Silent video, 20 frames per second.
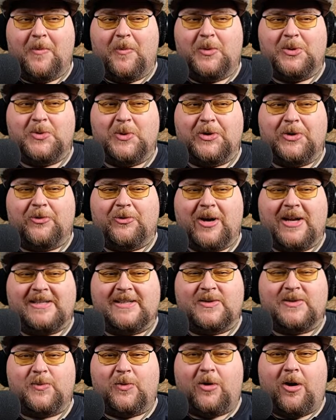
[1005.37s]
between
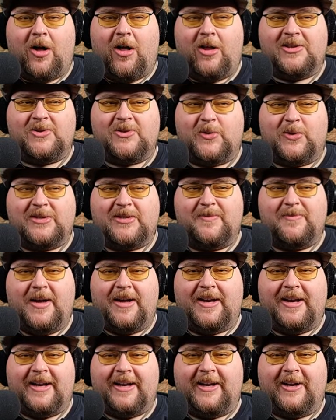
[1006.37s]
races. We're all sorts of
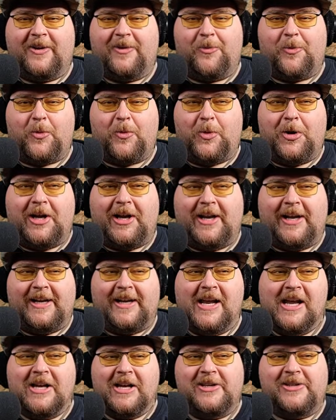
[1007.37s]
muddy here.
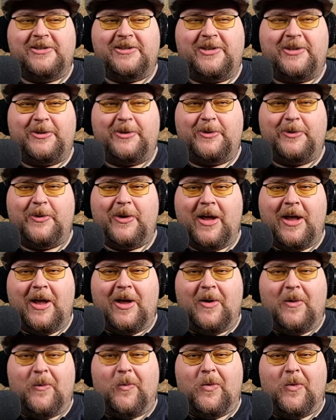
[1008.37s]
3, 2,
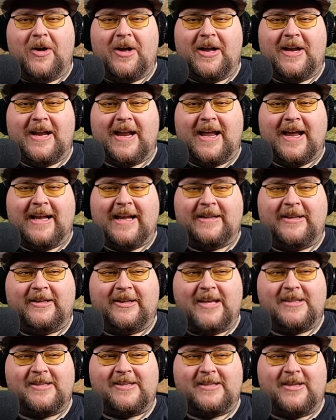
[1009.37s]
1,
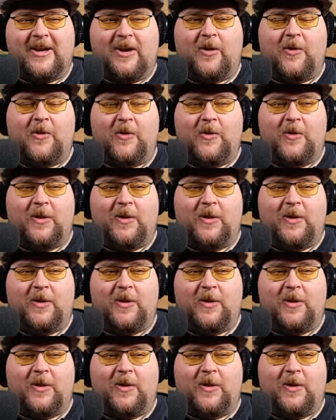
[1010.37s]
and let's go.